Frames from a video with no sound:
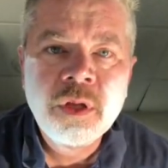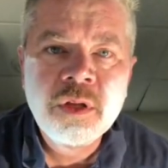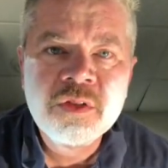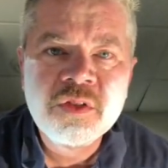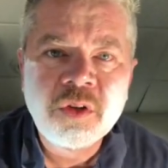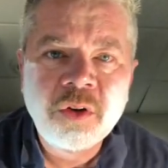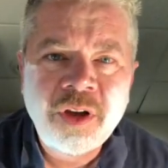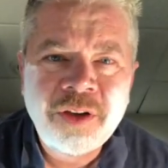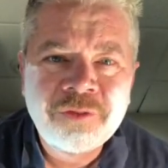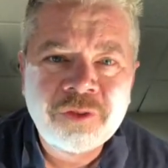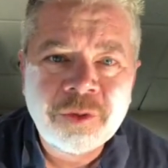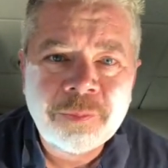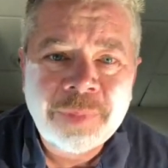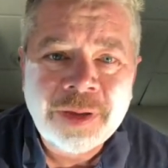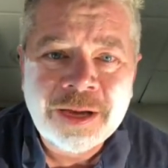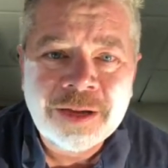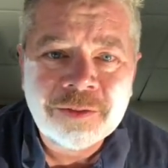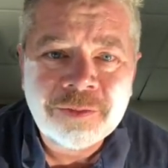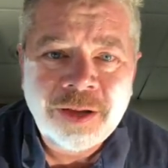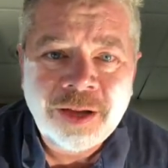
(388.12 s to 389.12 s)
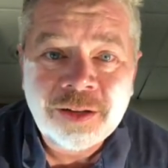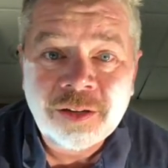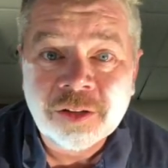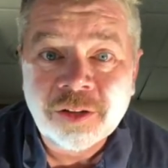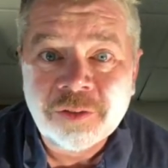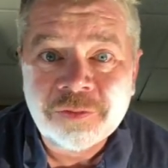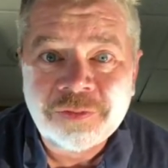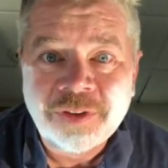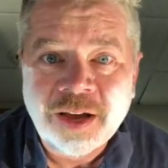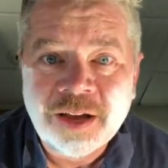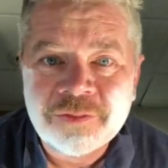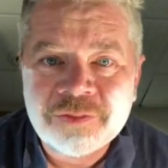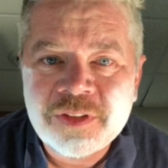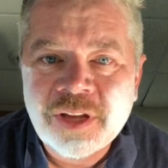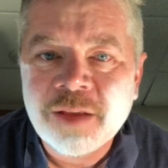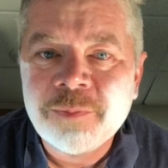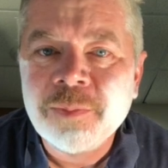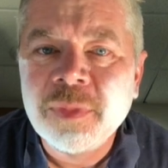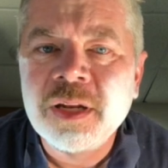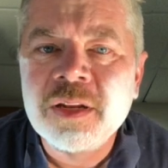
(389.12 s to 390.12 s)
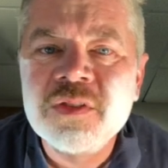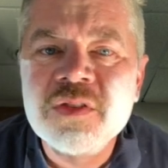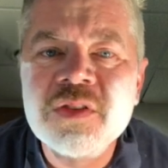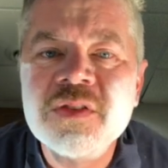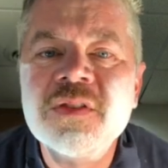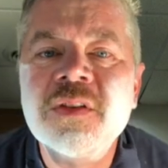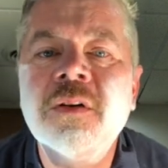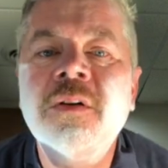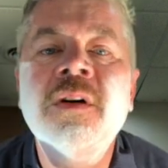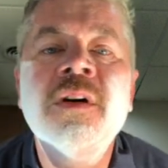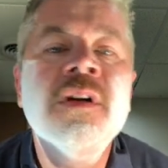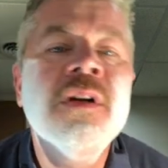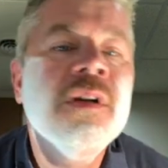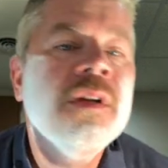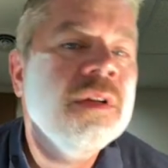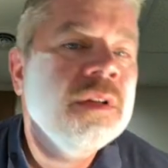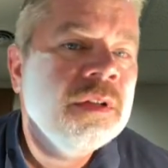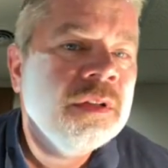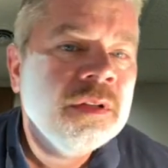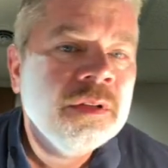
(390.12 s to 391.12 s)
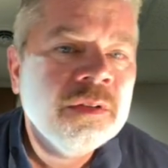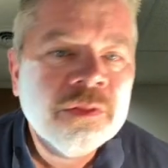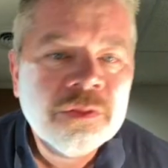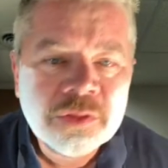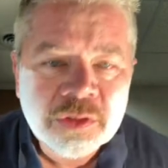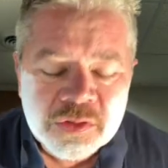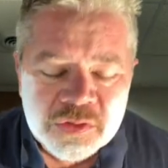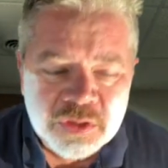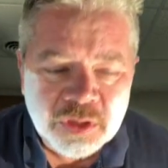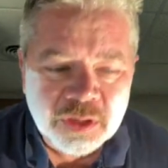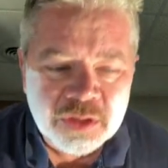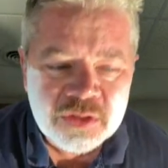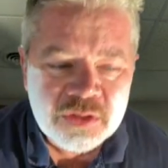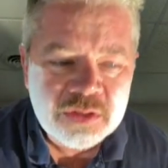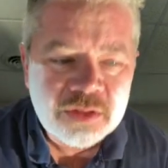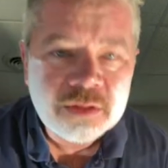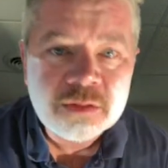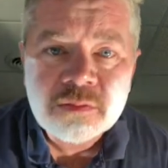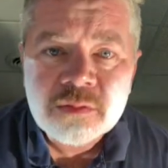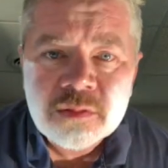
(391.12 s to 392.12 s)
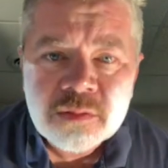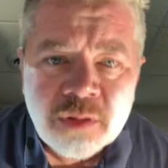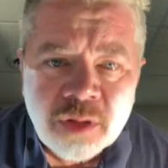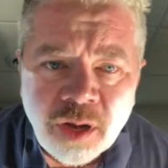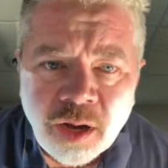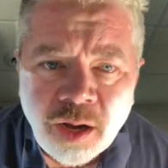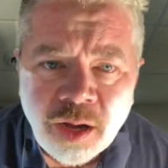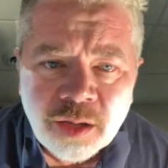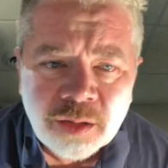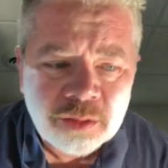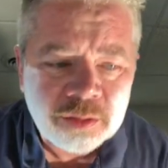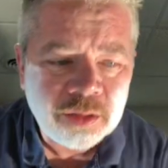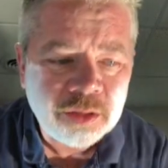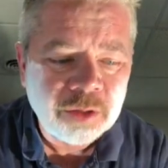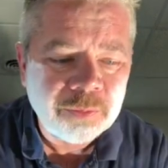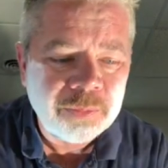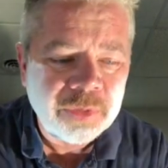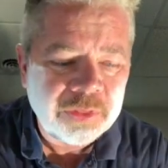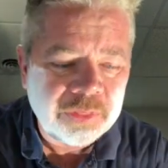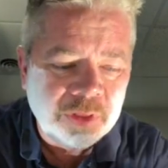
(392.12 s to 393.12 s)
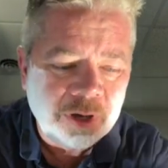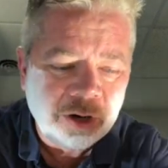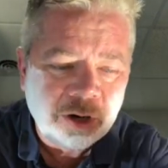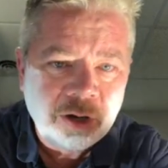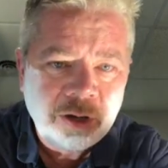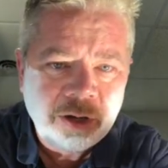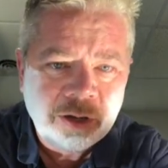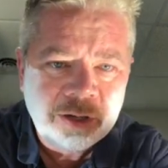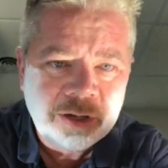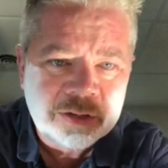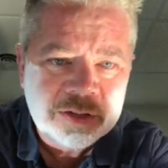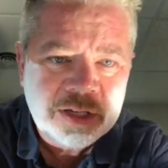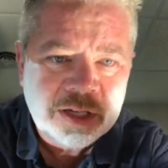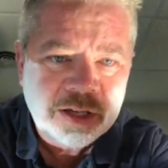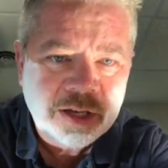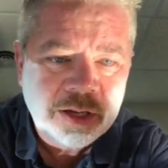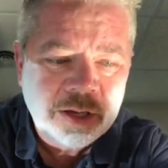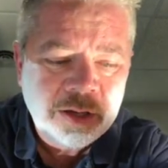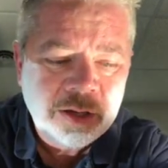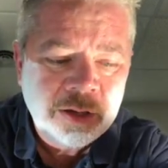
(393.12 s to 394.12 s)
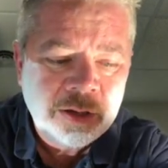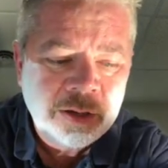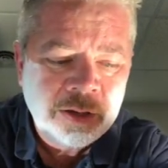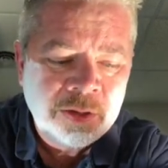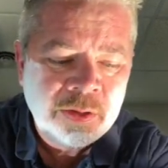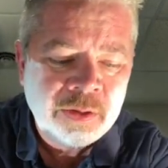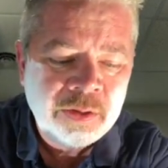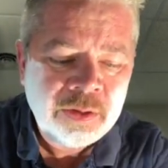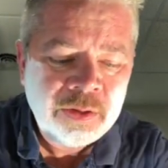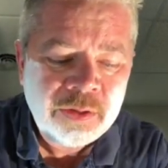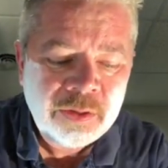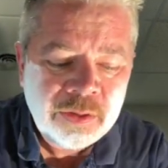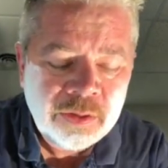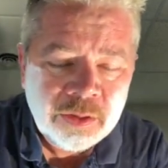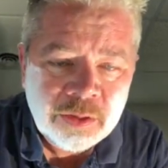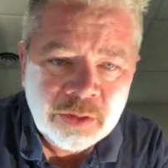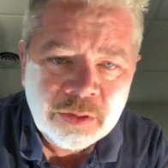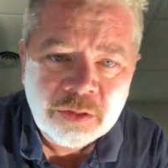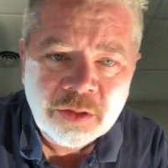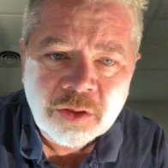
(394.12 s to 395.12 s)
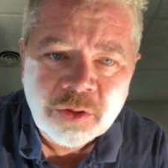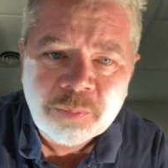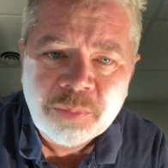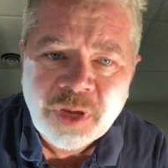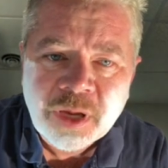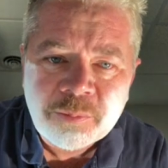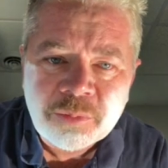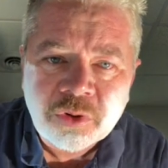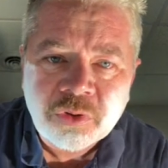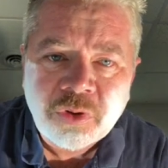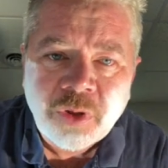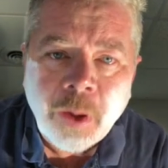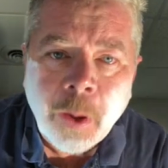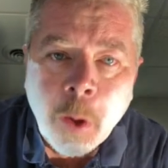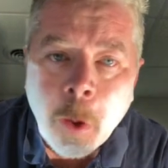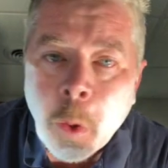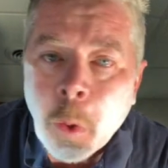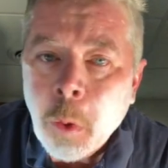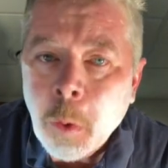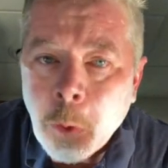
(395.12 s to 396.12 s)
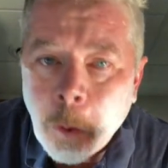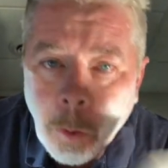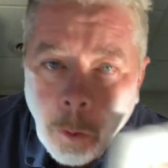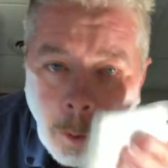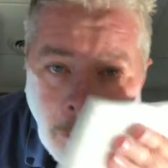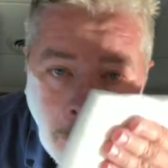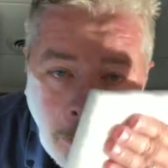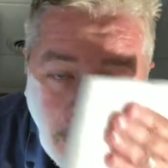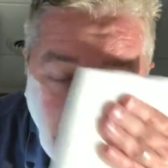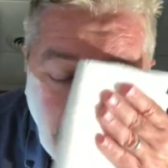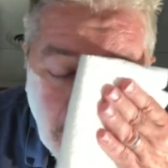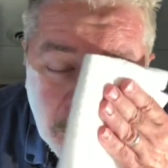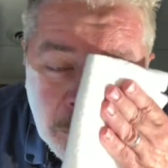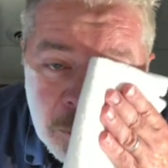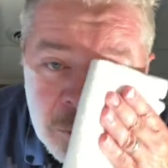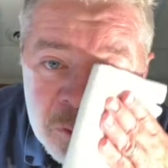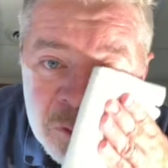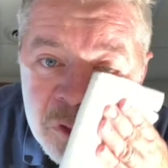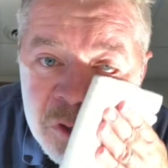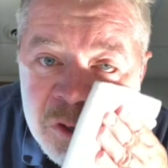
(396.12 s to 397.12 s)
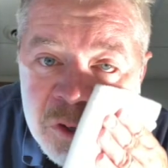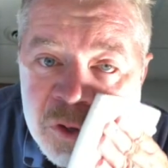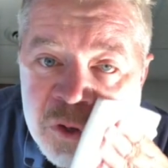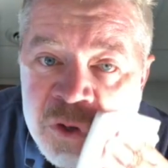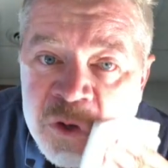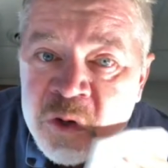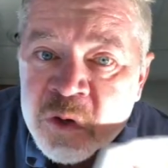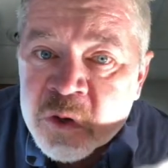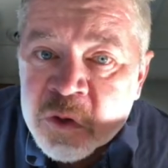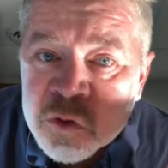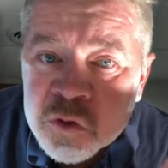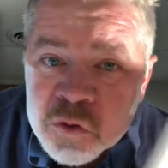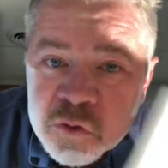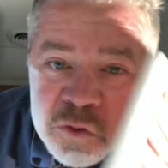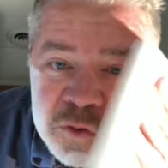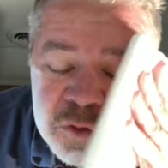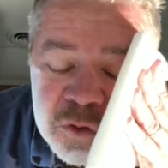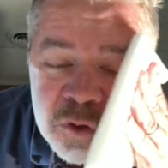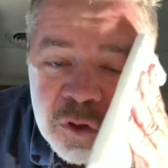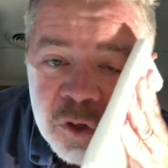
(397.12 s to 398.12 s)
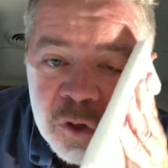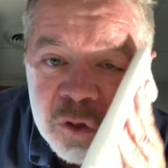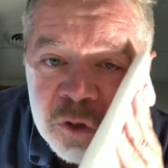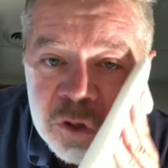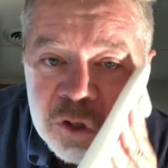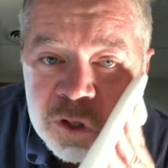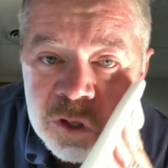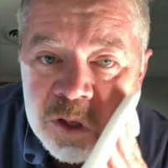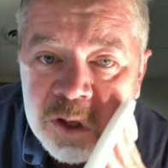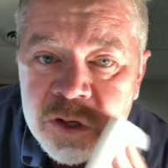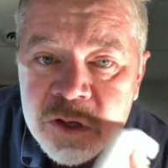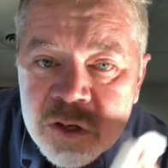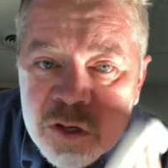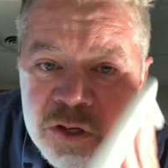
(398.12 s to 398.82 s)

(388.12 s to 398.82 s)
So after about, I don't know, 5-10 minutes or so, feels like it's on a little bit there. I'm gonna take another paper towel, just kind of slowly